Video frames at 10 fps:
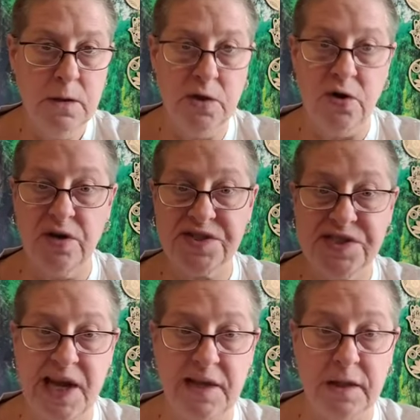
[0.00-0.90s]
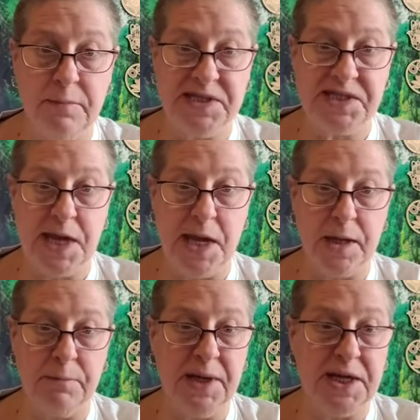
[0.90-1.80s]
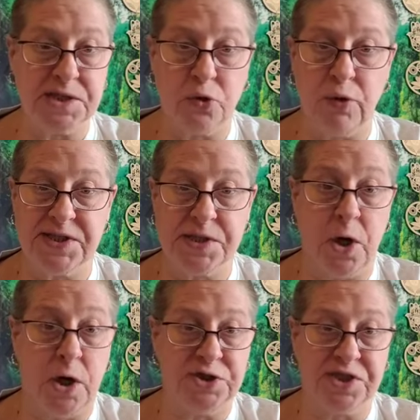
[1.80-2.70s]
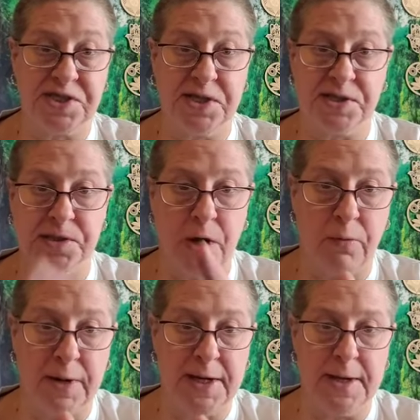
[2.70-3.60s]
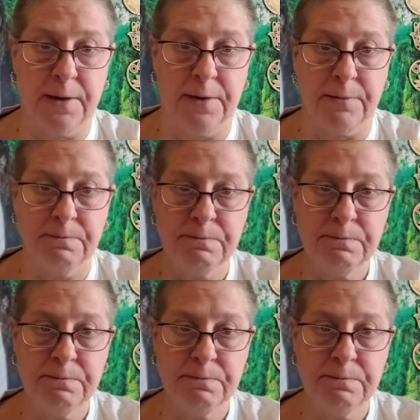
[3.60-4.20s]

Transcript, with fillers: You're all sadly mistaken, because Christ consciousness is already here.